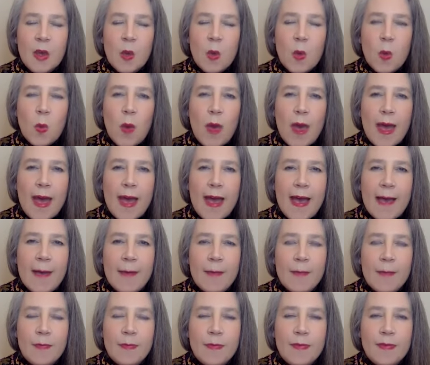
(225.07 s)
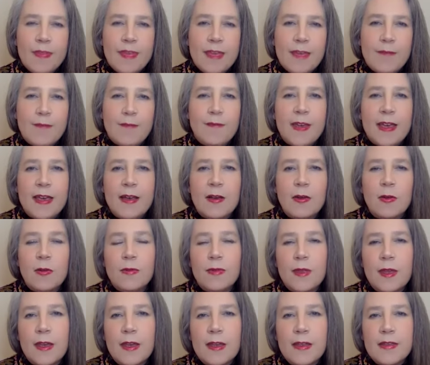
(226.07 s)
where they
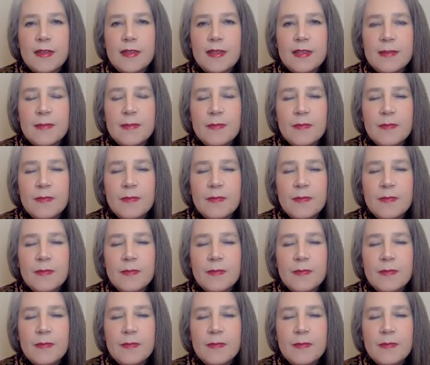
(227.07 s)
feel that